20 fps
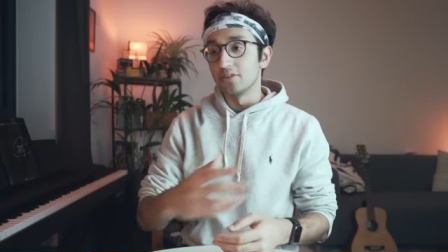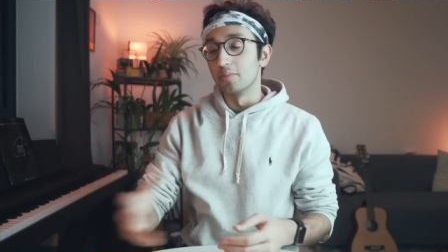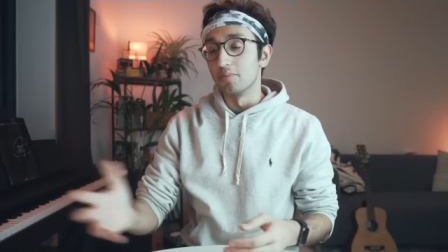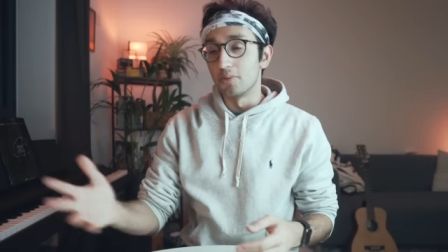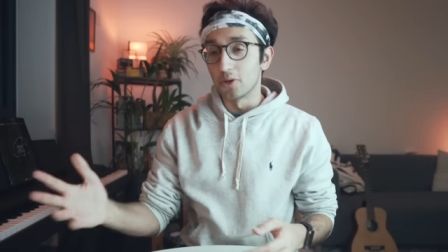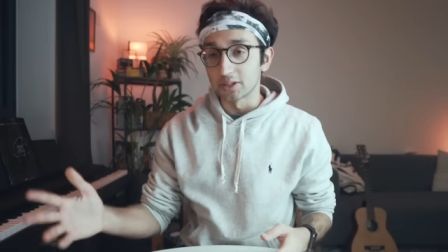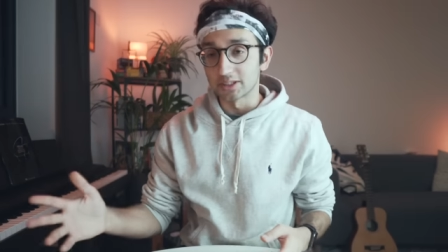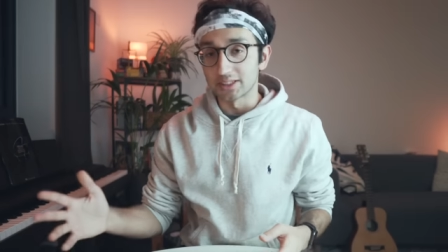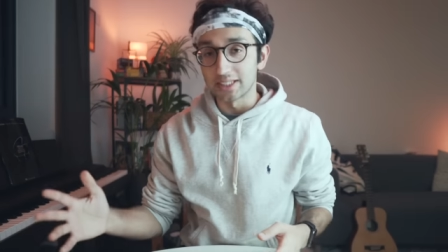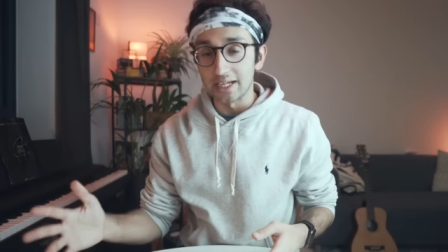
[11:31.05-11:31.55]
the
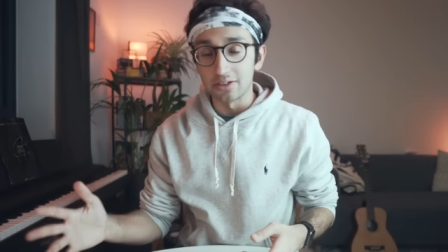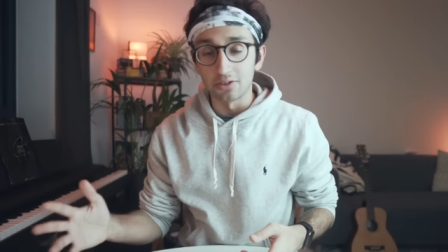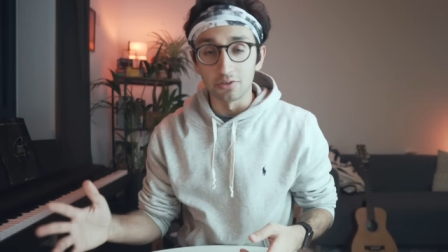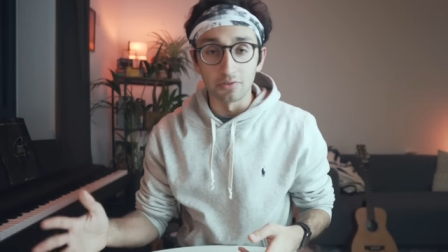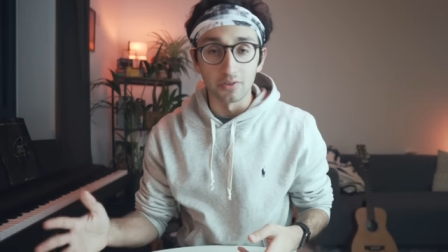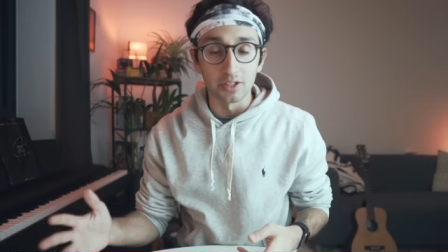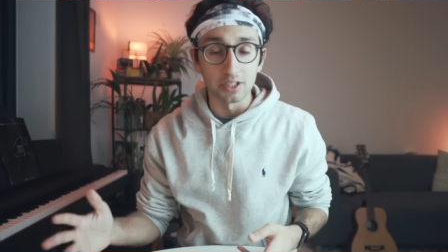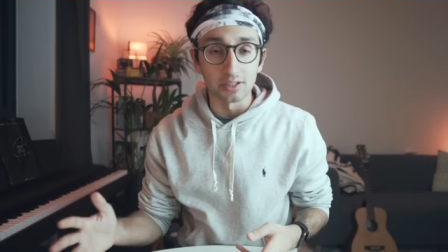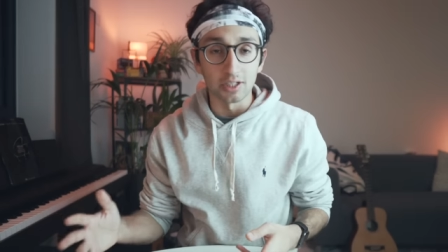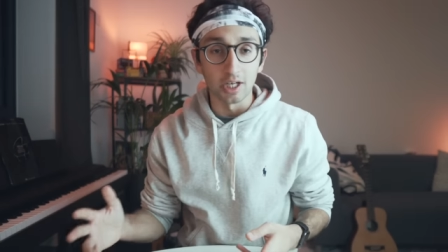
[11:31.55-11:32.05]
bog
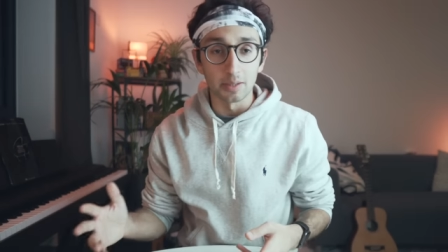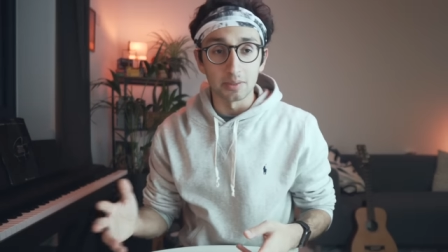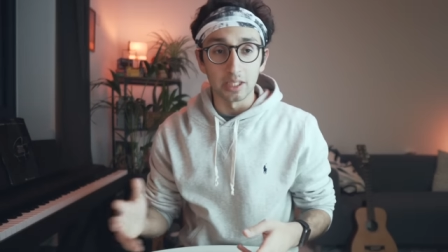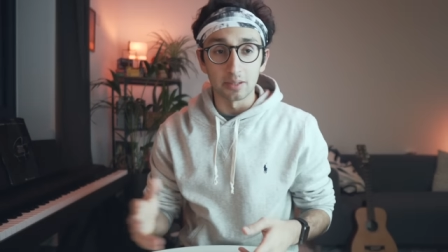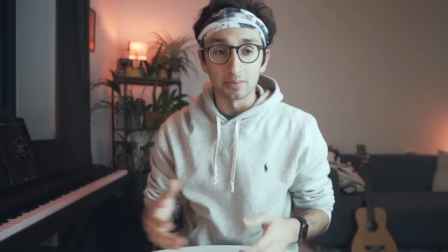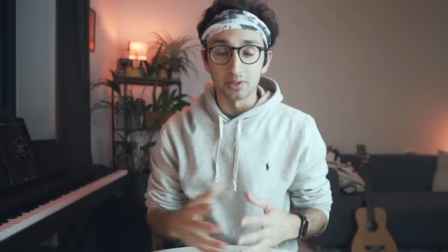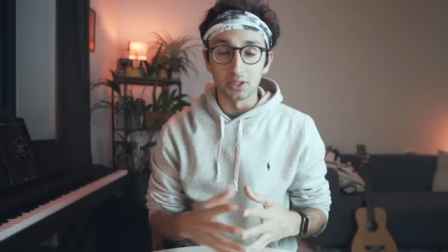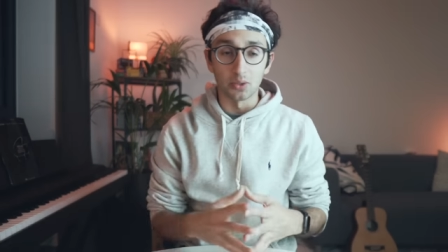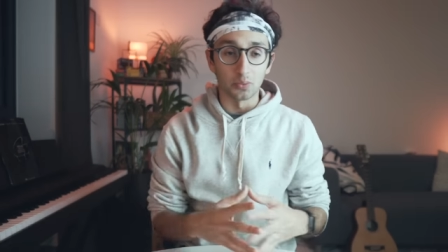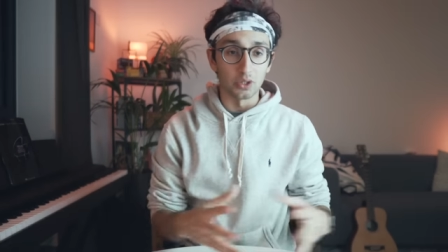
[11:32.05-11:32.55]
standard revision
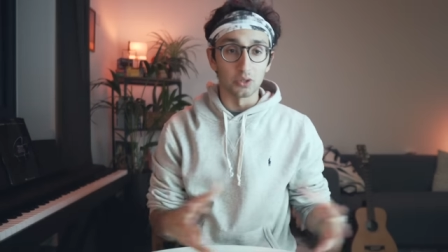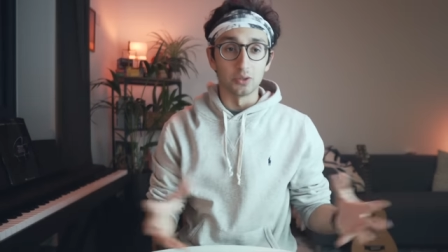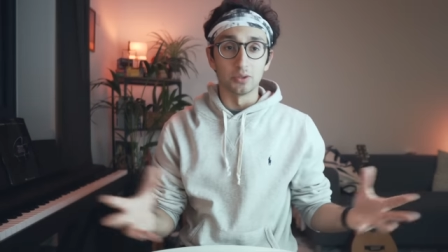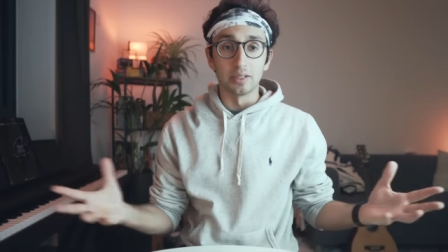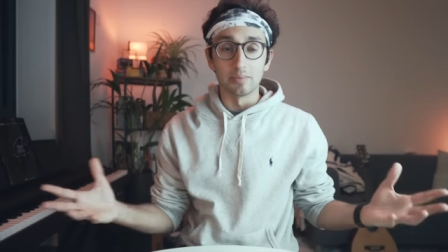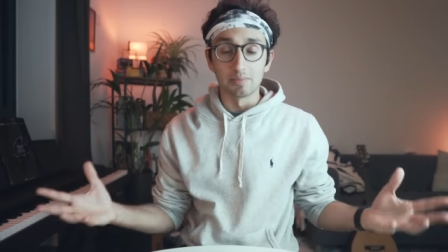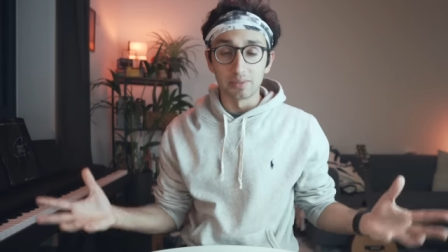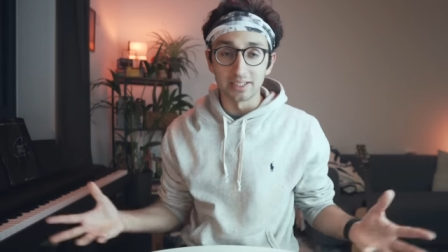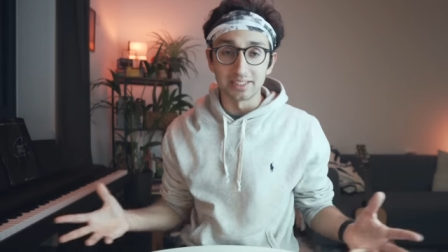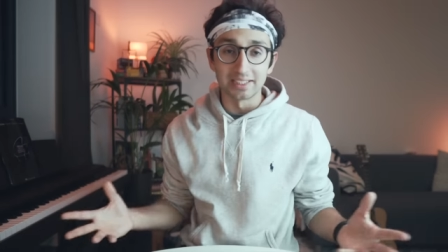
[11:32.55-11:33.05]
timetable that we
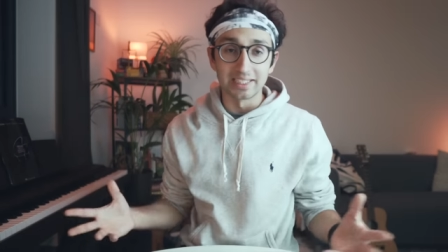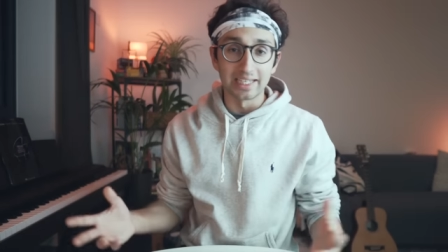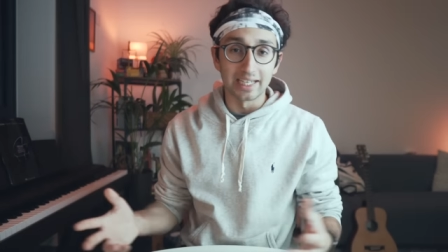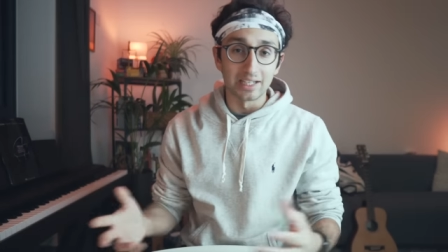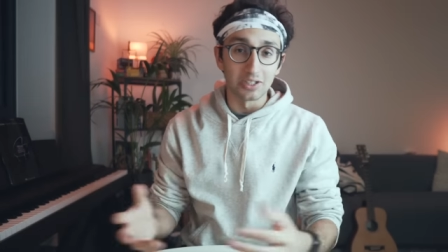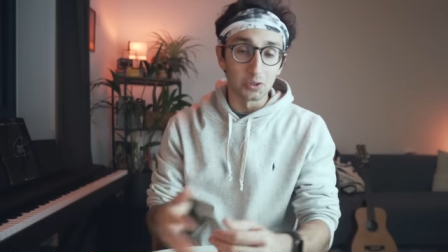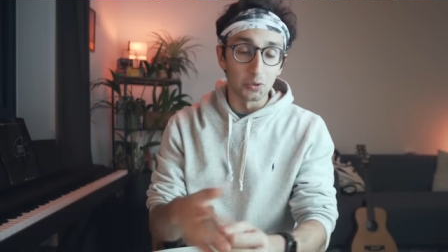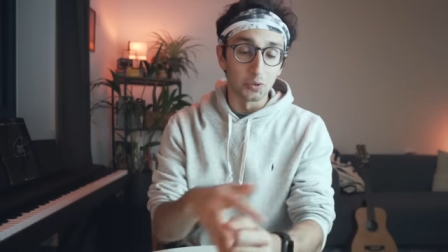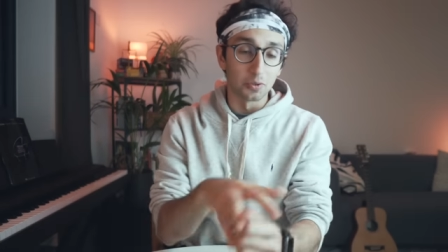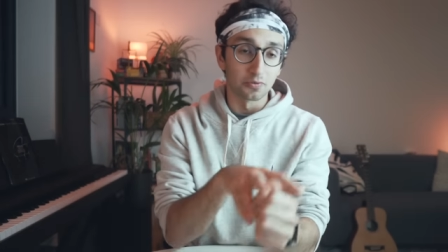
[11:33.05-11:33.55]
all implicitly
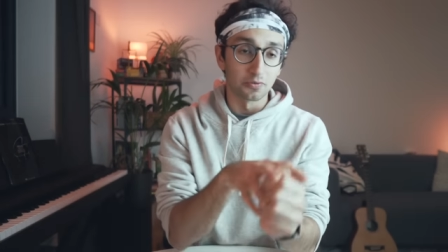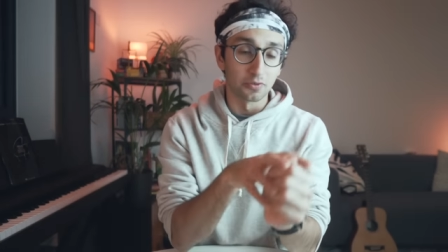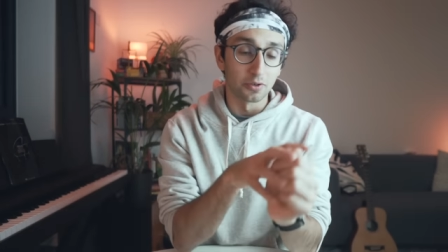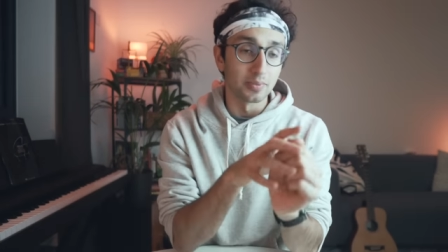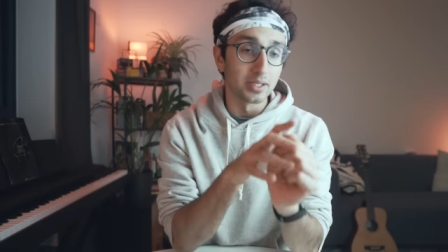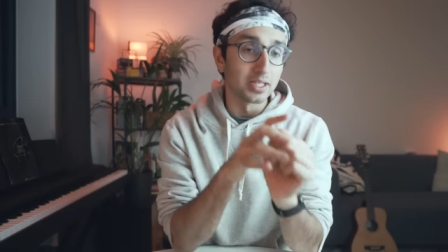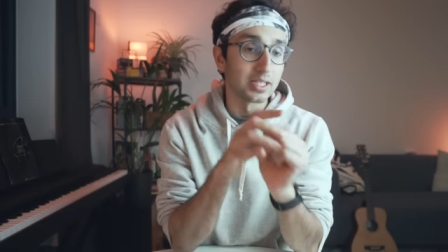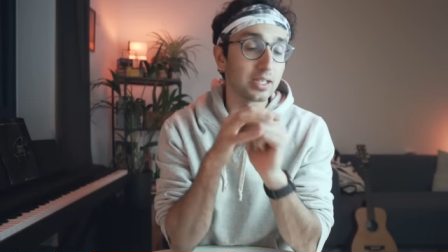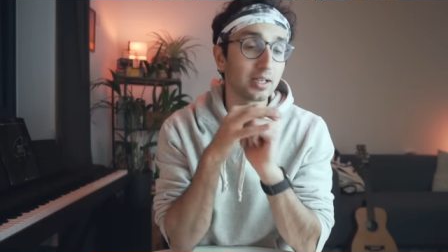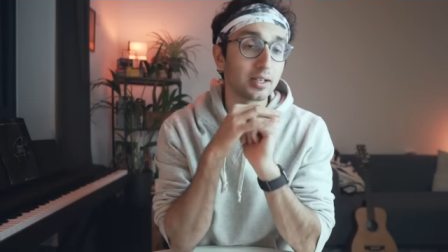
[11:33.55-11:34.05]
get taught
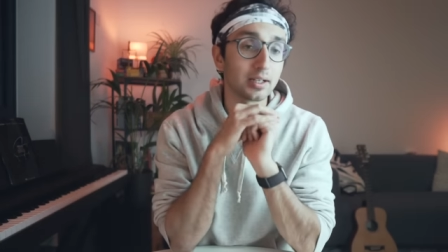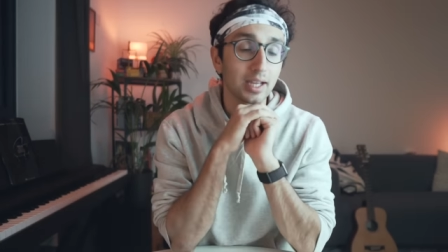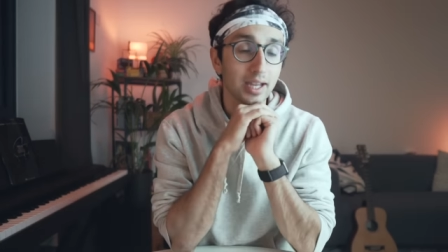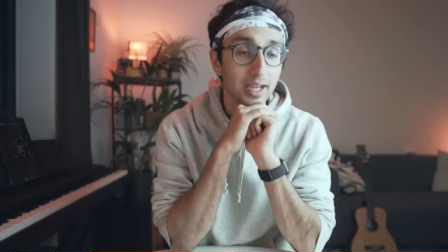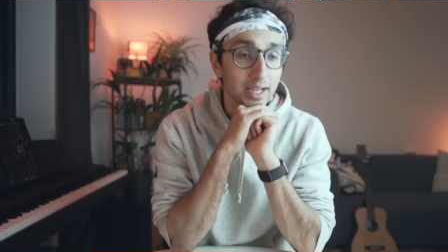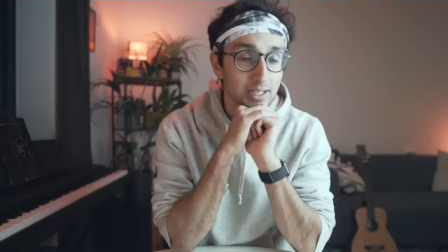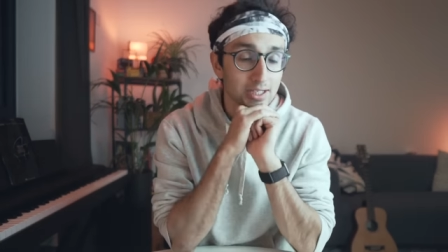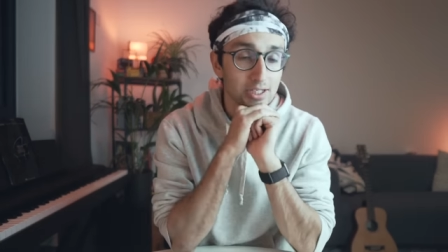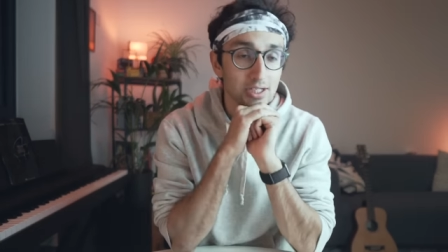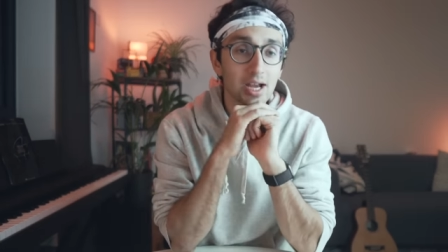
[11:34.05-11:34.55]
from a young
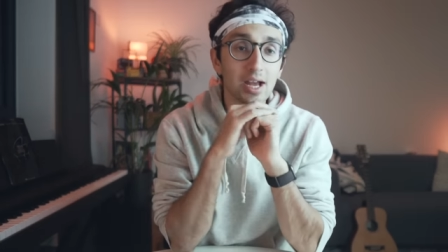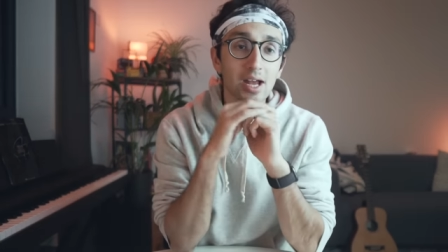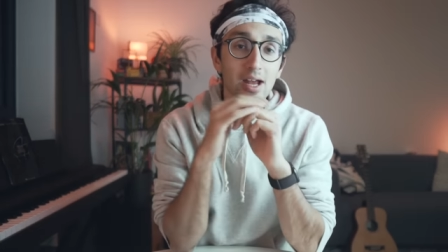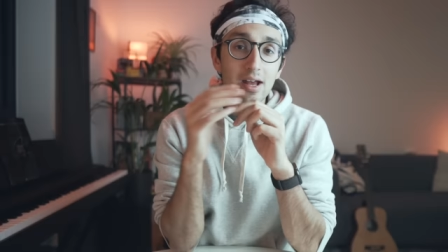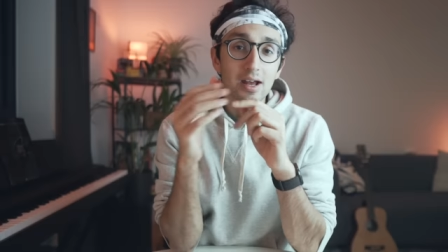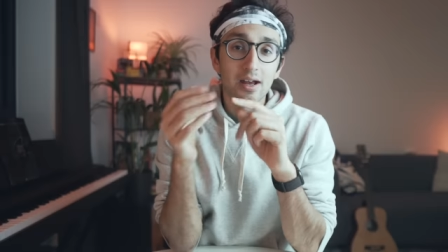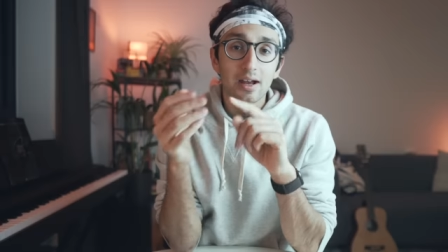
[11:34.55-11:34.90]
age.